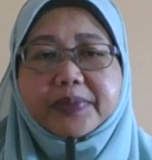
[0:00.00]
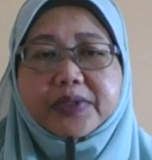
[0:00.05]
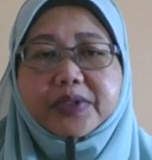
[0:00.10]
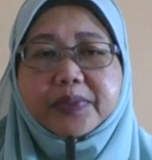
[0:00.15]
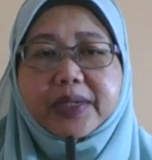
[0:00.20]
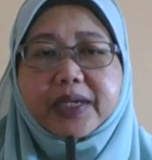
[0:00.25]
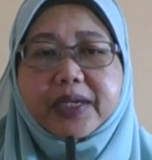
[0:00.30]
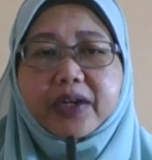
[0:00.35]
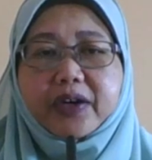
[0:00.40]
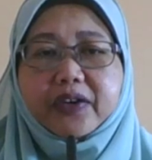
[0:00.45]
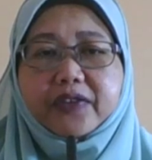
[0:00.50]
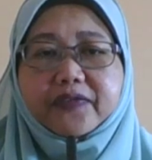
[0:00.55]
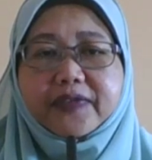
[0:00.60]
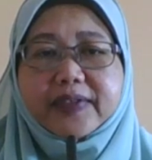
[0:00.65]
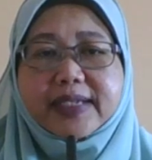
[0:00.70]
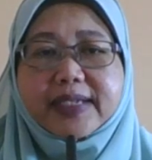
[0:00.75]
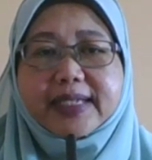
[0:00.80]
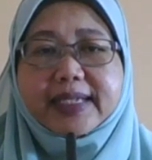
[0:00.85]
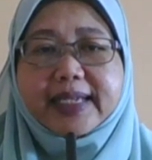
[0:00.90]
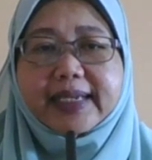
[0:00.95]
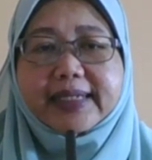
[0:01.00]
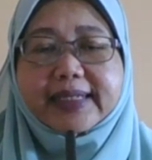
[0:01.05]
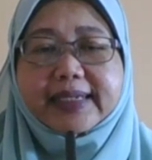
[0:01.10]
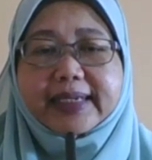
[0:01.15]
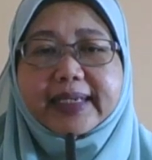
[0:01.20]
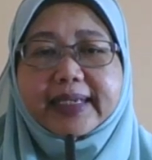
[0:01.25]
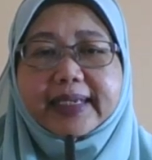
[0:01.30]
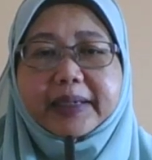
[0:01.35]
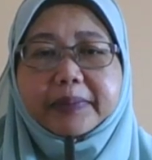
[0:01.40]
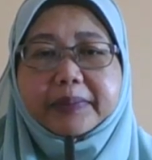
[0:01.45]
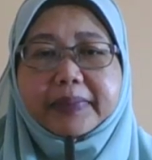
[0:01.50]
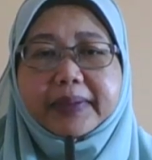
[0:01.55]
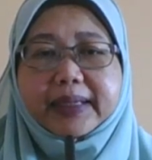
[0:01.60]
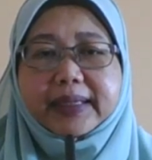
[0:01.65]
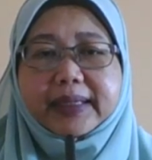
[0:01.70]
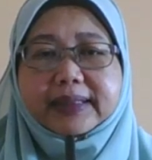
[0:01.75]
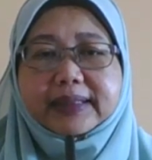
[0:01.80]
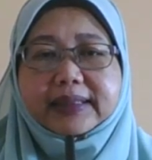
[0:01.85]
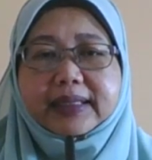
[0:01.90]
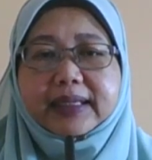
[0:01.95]
to be confiscated and
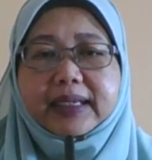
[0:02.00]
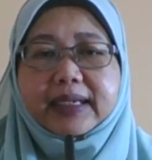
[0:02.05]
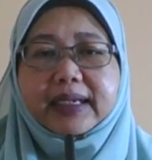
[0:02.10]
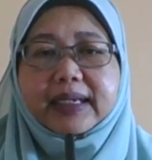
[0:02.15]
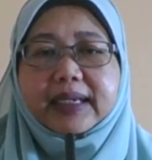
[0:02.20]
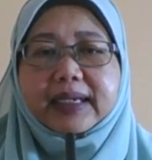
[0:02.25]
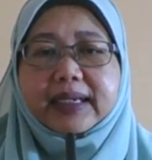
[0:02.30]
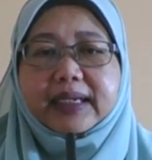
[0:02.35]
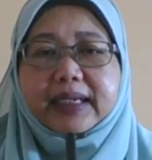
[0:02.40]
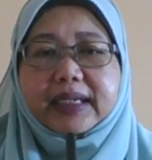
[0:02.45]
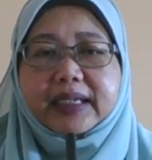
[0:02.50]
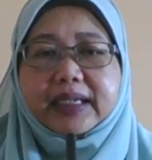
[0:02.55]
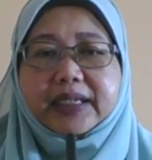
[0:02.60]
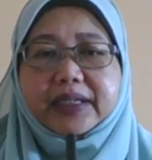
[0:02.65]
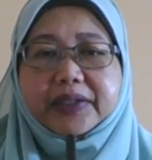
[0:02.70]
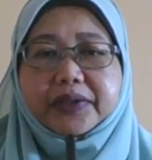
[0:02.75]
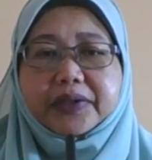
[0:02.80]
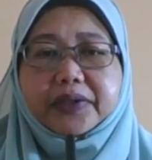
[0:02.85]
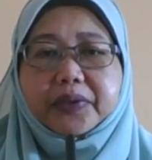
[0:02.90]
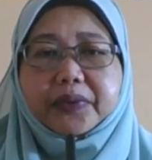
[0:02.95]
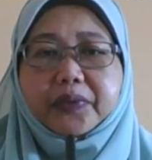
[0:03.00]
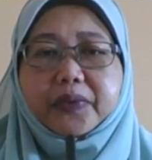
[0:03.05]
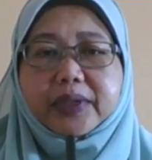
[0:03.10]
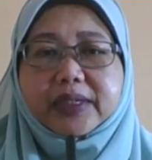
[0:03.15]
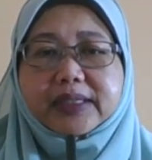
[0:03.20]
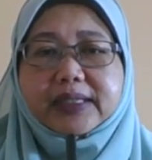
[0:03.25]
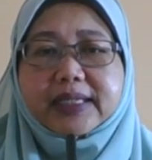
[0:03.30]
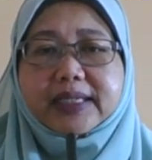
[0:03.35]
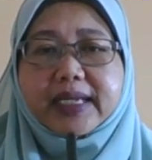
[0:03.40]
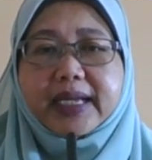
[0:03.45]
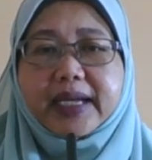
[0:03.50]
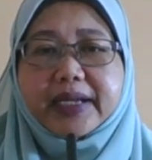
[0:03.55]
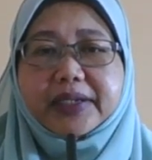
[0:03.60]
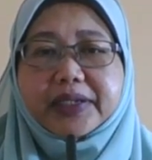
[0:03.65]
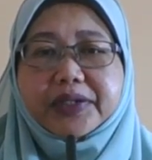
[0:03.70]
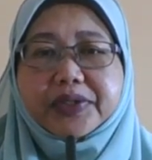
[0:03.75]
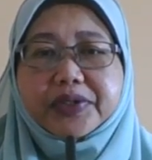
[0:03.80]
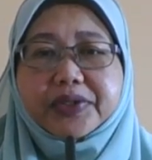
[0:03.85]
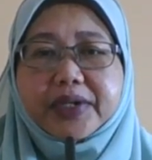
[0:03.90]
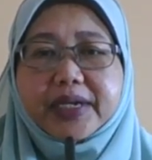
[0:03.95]
burned. He did not want
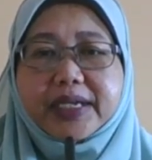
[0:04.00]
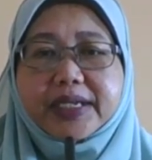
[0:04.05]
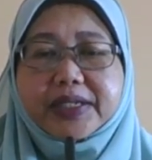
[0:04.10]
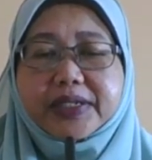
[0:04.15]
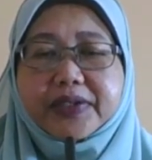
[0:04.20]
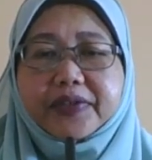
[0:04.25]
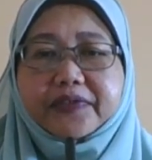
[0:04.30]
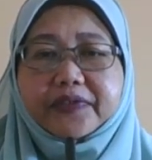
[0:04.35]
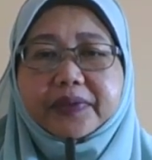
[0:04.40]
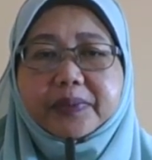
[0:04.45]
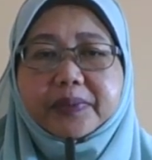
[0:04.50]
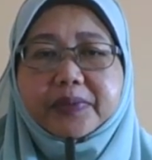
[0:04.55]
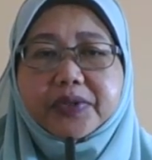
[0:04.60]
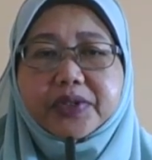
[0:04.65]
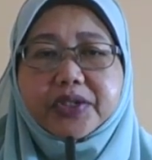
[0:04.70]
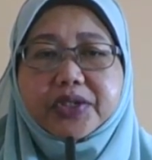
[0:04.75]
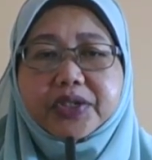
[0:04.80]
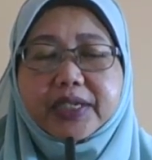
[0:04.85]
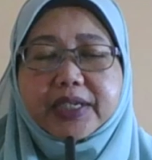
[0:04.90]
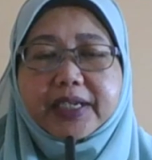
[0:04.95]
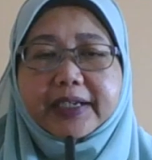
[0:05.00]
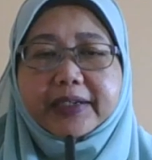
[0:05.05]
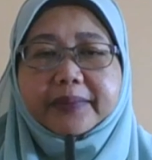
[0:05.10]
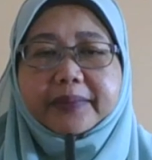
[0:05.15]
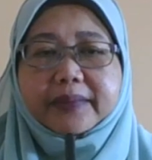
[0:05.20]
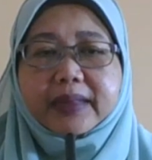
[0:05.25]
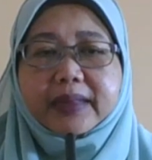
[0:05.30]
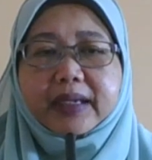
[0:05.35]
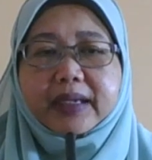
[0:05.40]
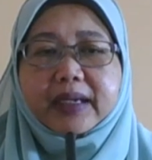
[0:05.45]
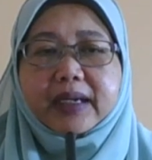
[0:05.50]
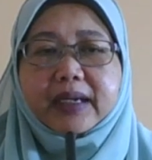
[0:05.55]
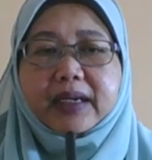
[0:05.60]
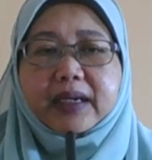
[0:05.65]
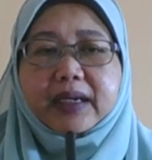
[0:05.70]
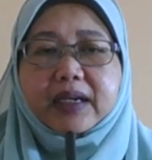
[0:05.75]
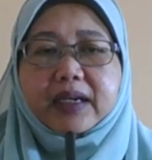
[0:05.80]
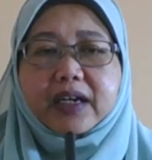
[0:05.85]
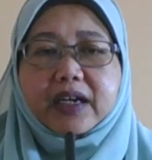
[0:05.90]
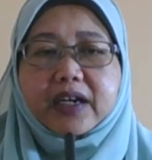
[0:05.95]
any trace of a Munshi.
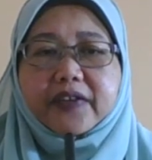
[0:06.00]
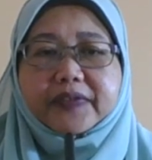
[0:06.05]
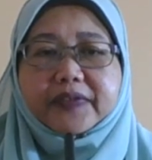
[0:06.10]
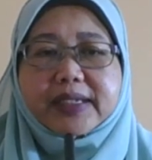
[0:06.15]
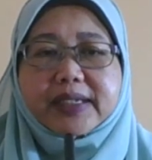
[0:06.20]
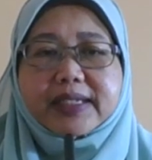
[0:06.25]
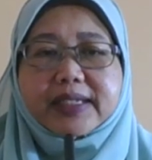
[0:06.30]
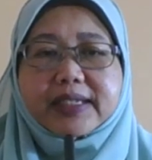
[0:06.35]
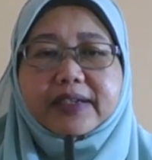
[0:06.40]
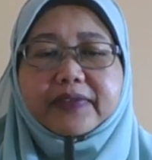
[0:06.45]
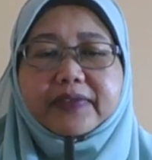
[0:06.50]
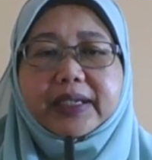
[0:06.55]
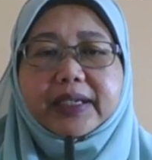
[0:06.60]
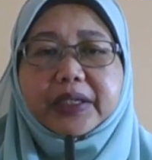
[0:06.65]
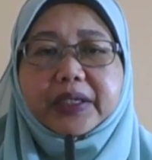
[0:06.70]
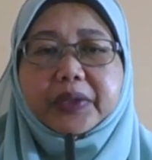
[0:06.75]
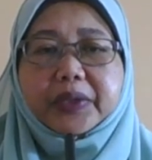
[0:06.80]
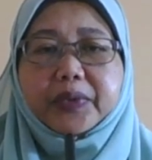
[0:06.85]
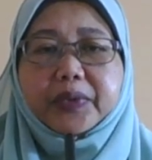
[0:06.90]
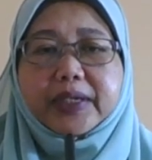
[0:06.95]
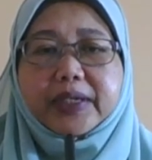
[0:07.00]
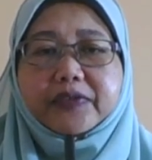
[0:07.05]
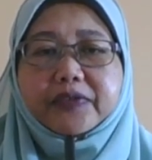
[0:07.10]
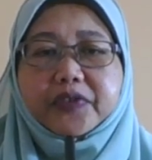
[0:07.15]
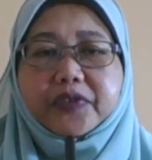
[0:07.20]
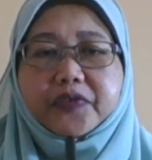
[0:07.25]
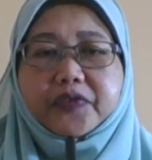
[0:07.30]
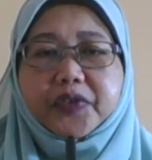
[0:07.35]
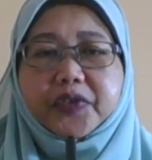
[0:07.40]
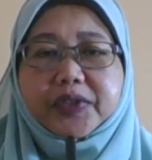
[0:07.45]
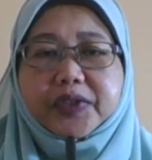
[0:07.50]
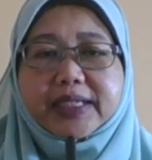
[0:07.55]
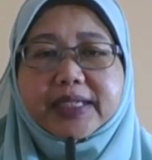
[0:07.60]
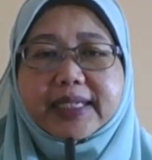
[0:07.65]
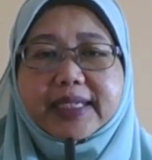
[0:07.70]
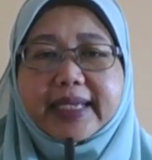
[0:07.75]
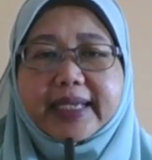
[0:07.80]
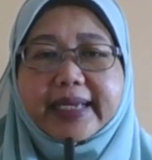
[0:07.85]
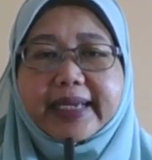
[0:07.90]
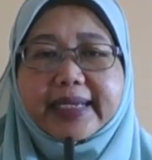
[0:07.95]
After serving the queen for
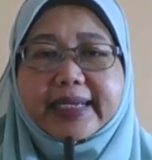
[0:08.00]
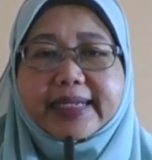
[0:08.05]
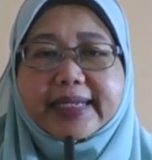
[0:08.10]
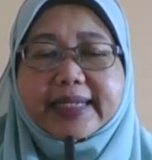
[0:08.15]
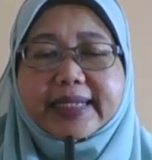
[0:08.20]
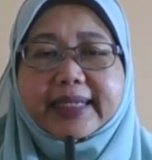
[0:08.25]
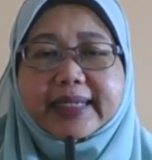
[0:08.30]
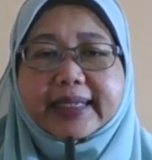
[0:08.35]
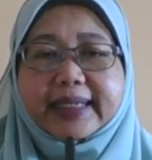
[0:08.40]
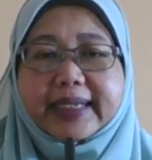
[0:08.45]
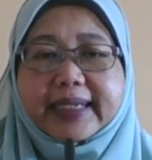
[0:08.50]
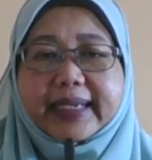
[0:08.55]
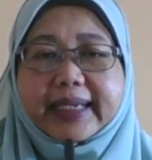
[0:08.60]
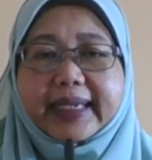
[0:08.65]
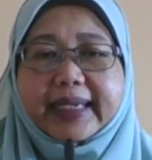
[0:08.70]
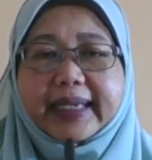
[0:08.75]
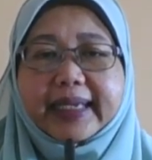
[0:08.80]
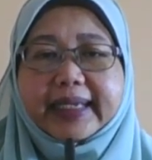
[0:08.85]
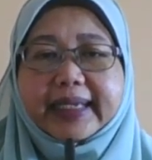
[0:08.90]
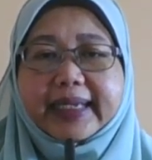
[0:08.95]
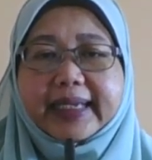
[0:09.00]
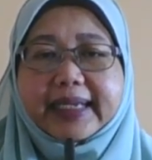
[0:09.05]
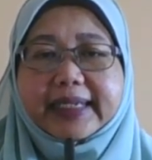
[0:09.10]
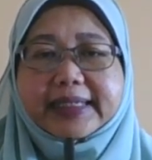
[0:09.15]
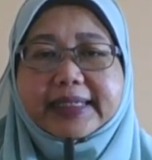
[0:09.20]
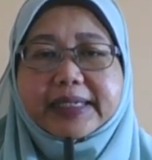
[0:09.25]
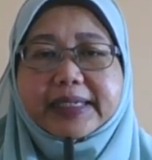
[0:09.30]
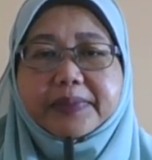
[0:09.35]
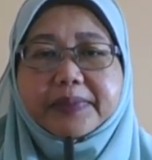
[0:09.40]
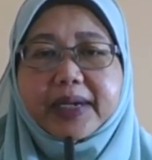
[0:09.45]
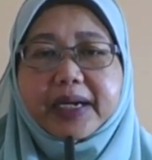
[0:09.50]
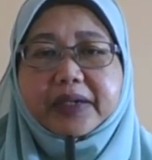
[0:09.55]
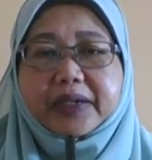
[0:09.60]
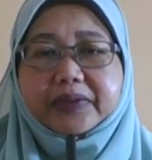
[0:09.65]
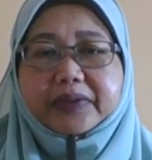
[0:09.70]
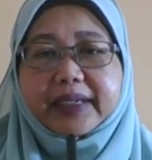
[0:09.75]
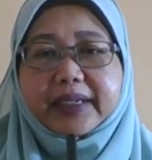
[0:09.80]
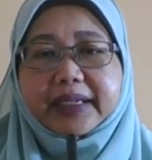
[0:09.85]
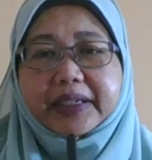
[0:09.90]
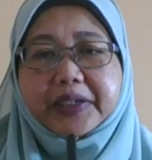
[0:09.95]
14 years, the king kicked him
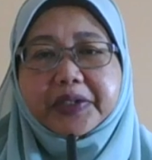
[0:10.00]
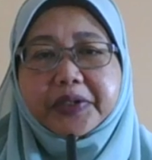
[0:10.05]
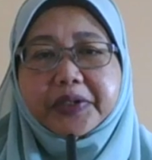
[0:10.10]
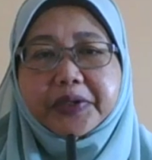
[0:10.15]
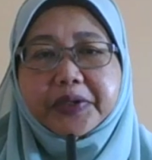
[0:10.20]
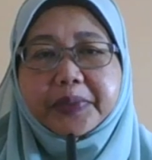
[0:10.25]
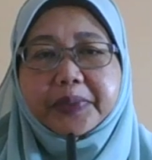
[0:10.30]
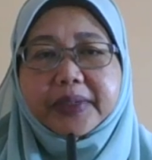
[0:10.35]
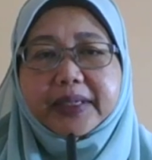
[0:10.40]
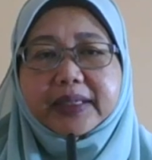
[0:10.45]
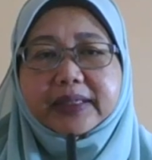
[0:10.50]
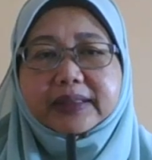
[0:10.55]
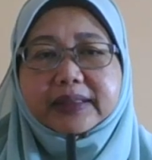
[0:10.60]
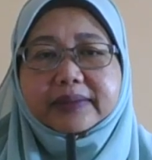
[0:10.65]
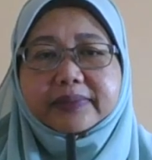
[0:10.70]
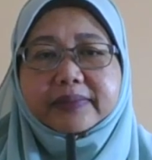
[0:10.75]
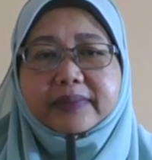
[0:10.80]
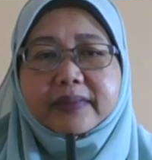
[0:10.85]
out like a criminal.